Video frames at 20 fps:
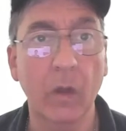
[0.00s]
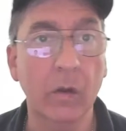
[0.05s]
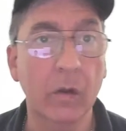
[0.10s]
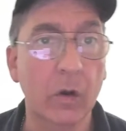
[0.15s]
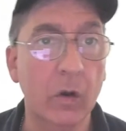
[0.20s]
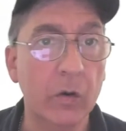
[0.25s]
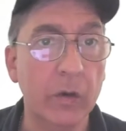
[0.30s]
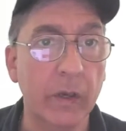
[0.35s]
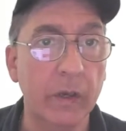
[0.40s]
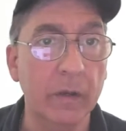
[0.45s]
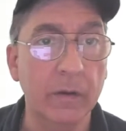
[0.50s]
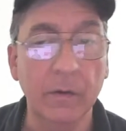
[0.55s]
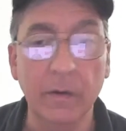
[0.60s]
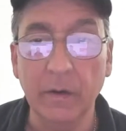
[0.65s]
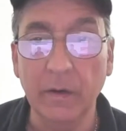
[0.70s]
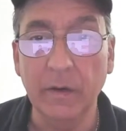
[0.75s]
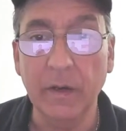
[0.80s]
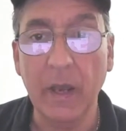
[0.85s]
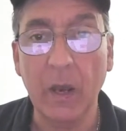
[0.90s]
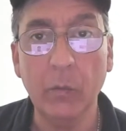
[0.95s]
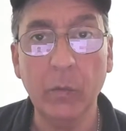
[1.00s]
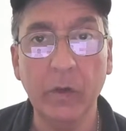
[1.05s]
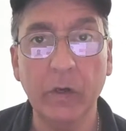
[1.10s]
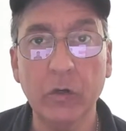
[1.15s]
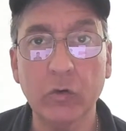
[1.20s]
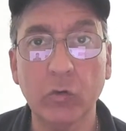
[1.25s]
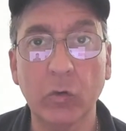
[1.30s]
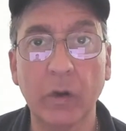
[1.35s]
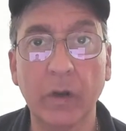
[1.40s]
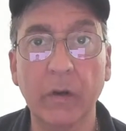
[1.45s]
Okay, now we're going to
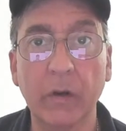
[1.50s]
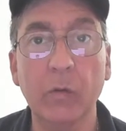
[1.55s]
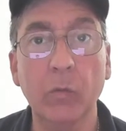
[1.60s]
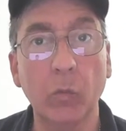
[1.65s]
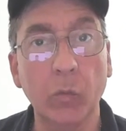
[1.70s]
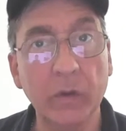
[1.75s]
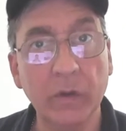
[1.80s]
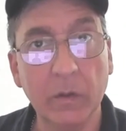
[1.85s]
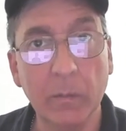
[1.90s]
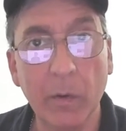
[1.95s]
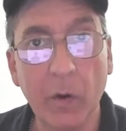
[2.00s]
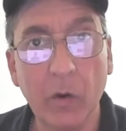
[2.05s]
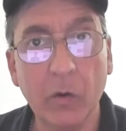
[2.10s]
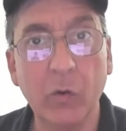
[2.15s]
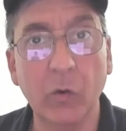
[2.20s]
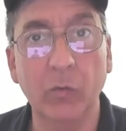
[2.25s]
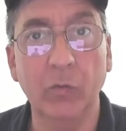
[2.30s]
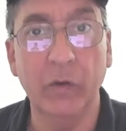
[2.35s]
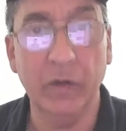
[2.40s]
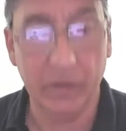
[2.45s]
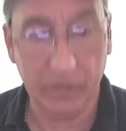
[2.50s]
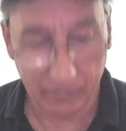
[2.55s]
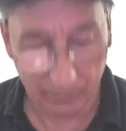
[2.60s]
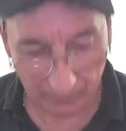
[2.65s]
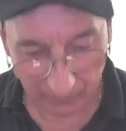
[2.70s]
try with the barcode reader.